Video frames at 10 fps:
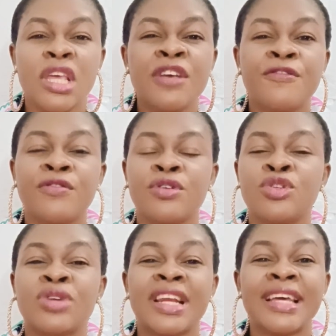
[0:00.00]
Evil
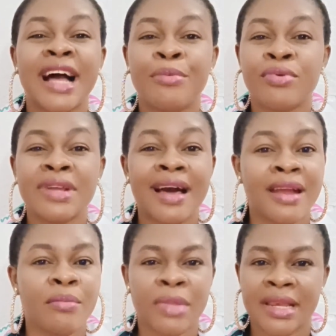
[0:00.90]
usually happen
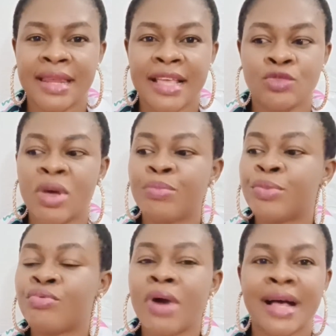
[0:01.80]
around midnight when
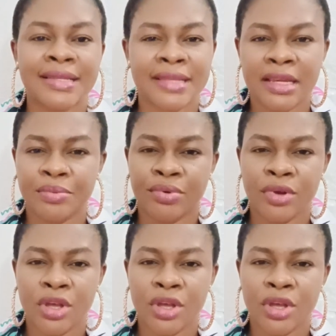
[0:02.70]
people are asleep.